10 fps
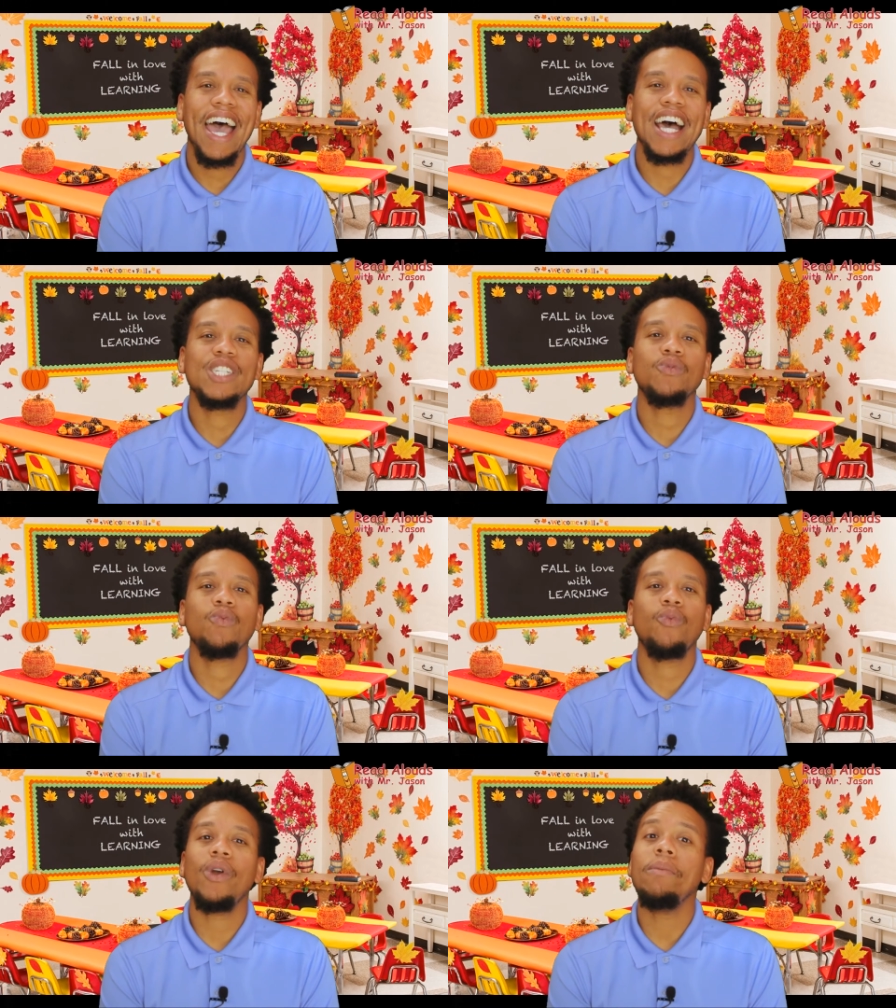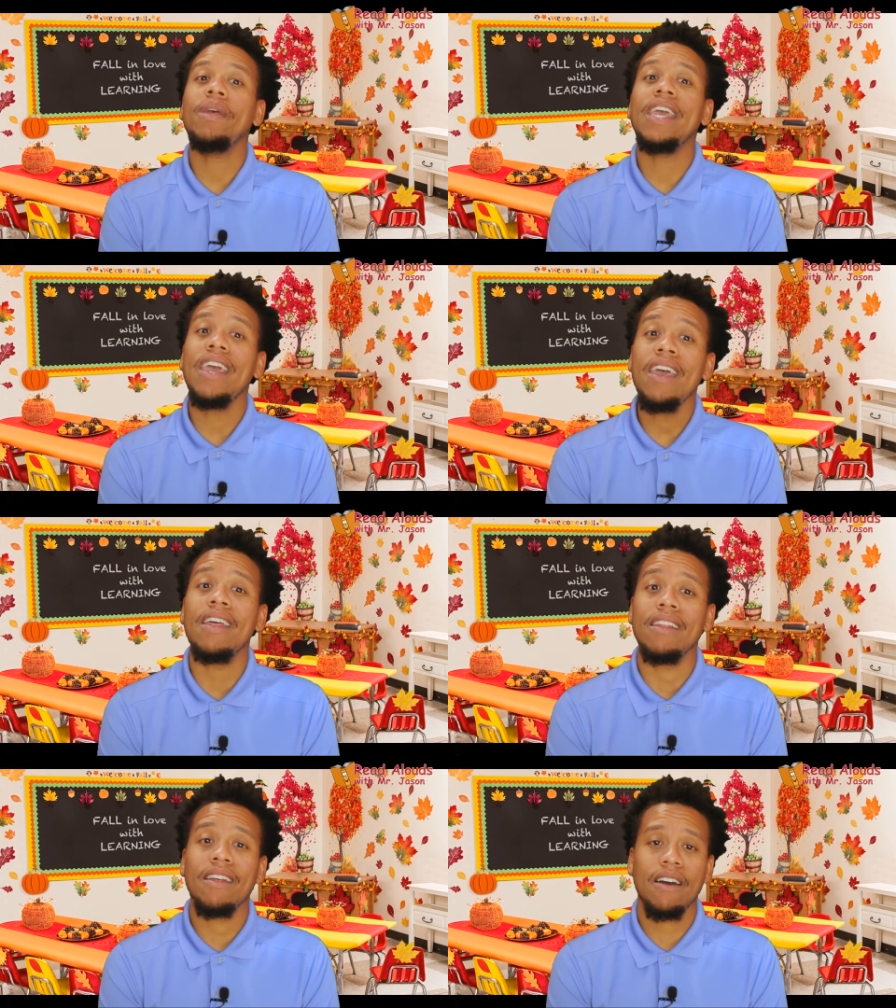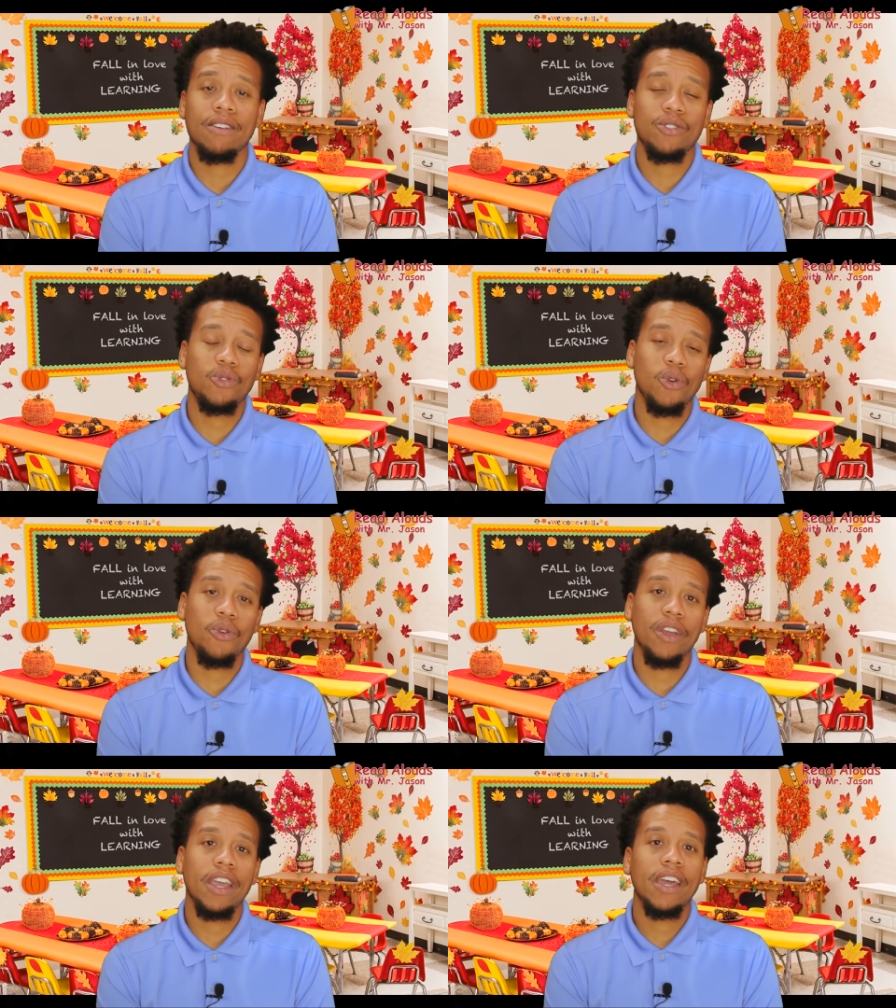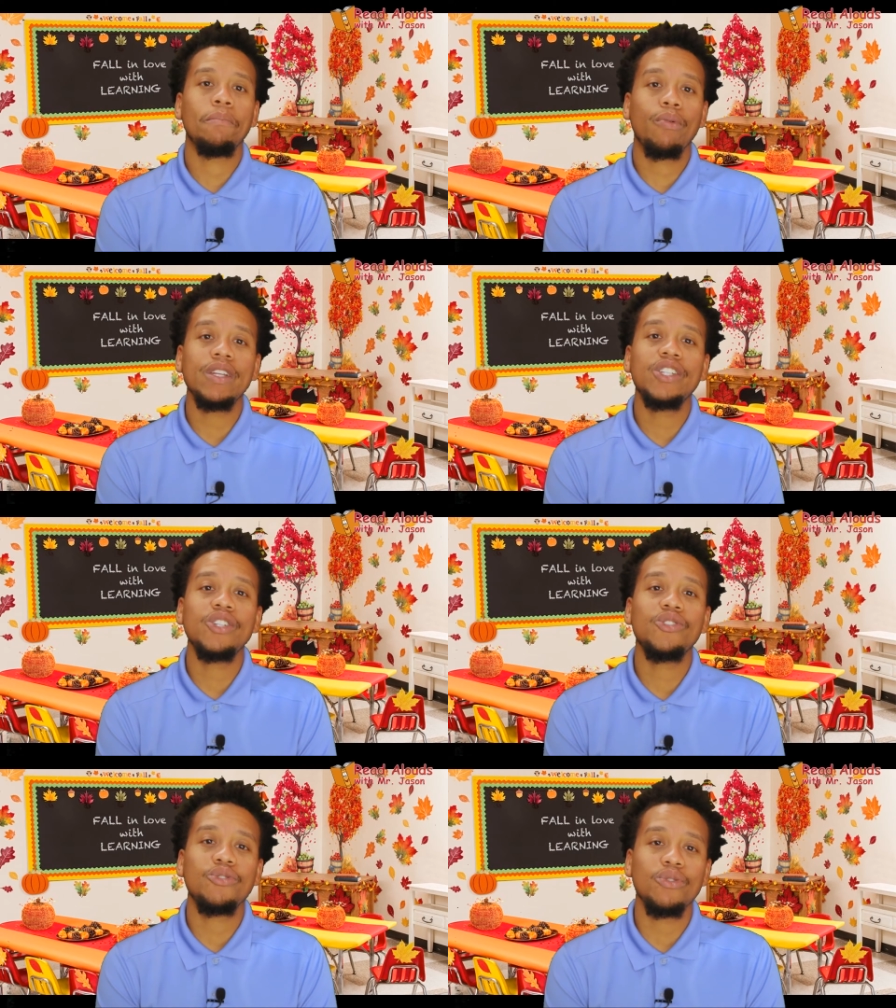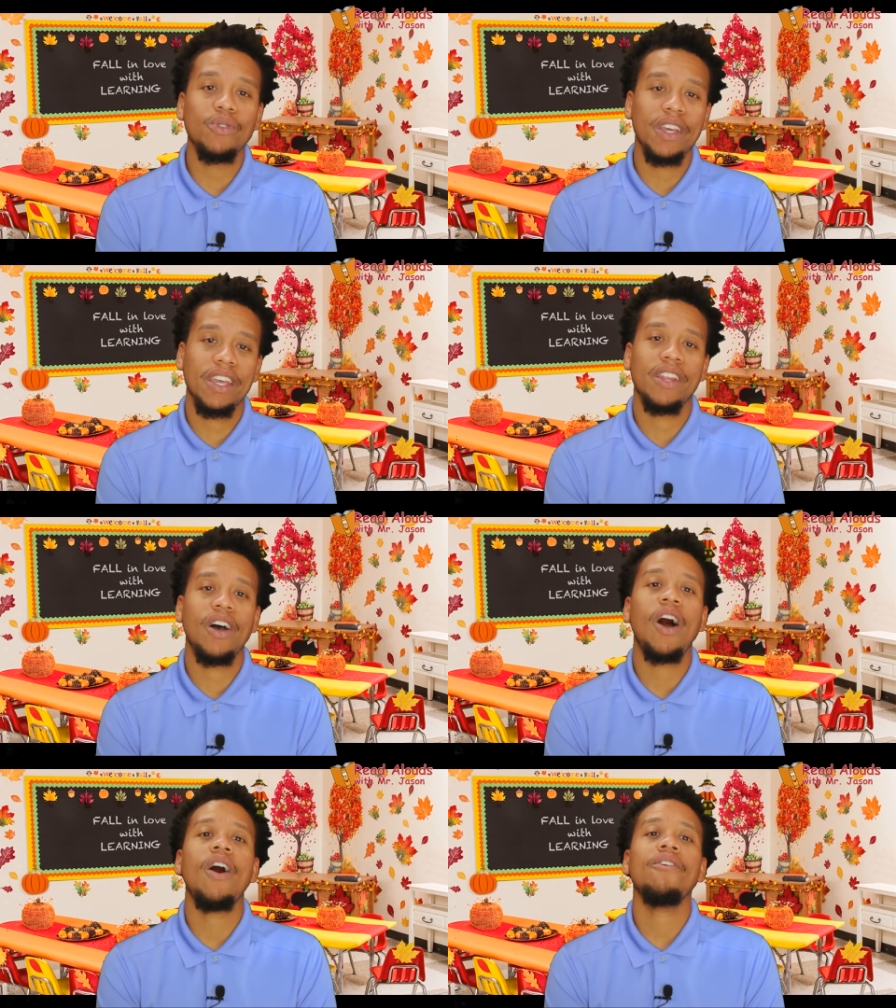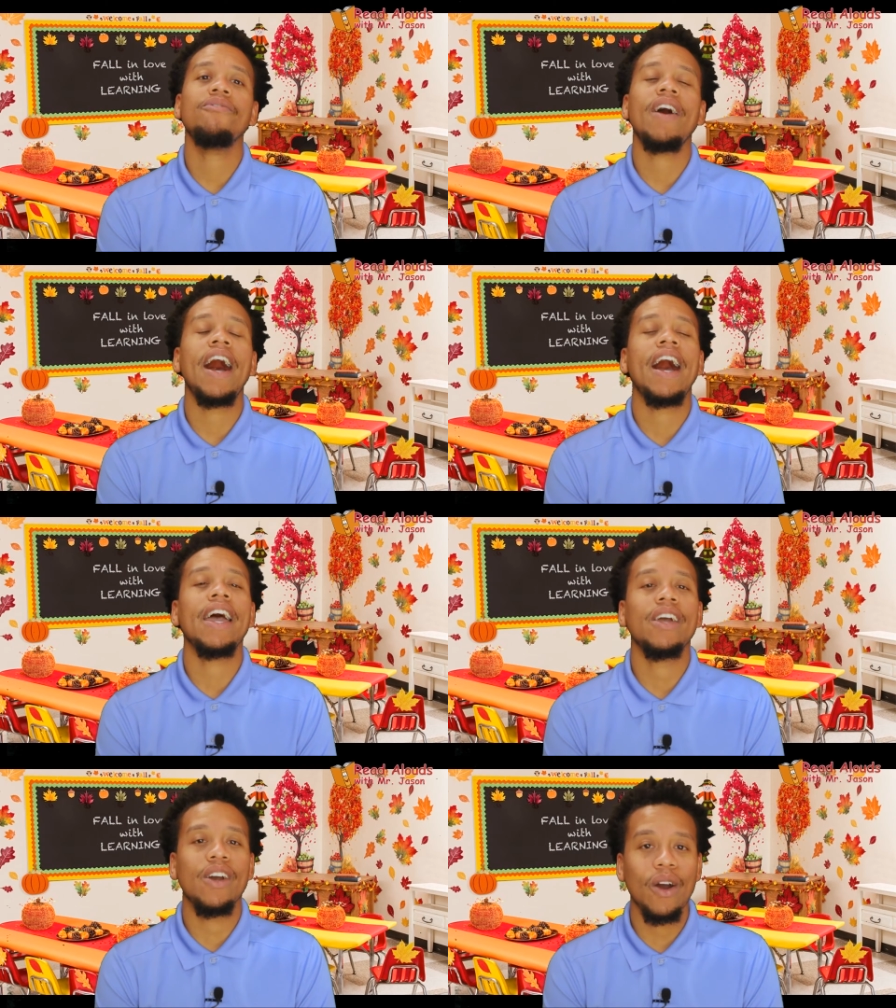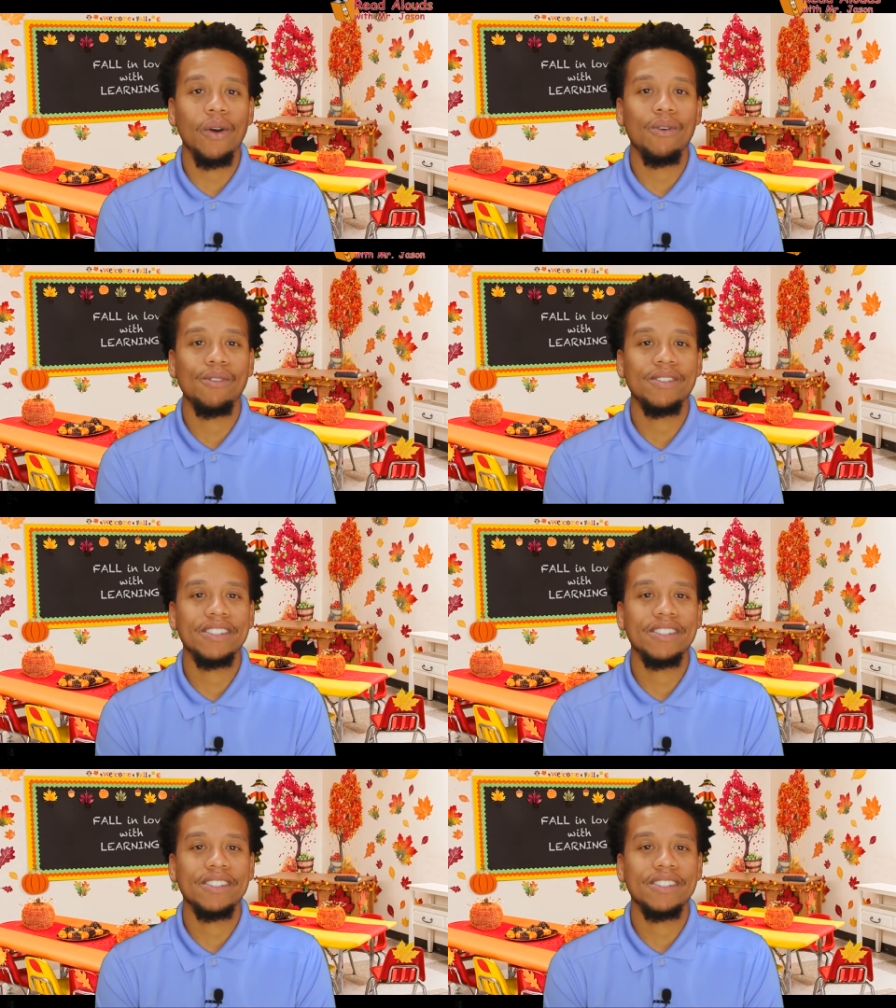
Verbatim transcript: as we begin our story, Princess Truly and Off I Go,